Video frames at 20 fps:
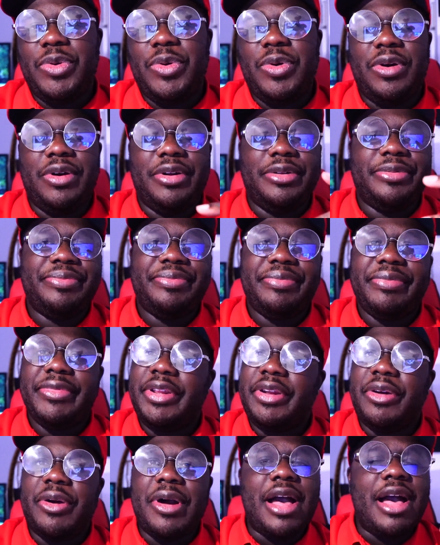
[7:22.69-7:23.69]
or
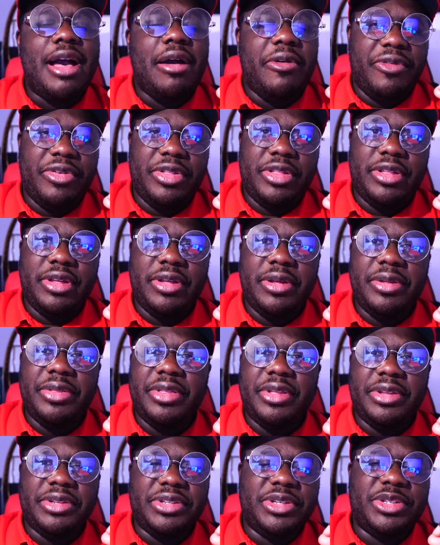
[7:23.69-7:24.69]
however
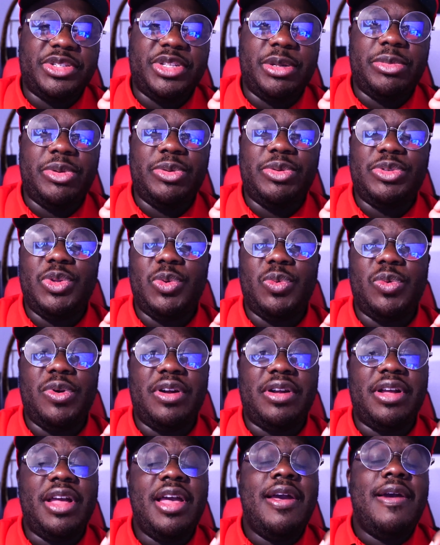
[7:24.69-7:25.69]
the system used to
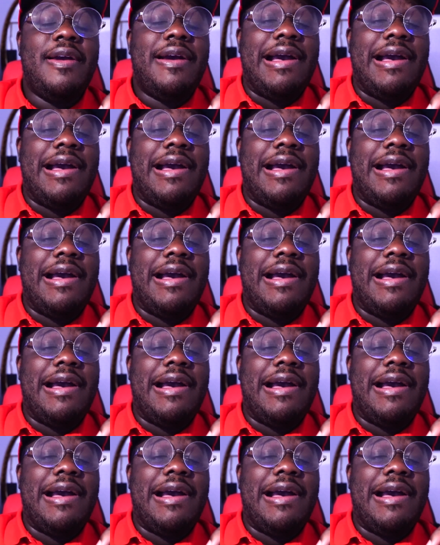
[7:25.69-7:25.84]
work.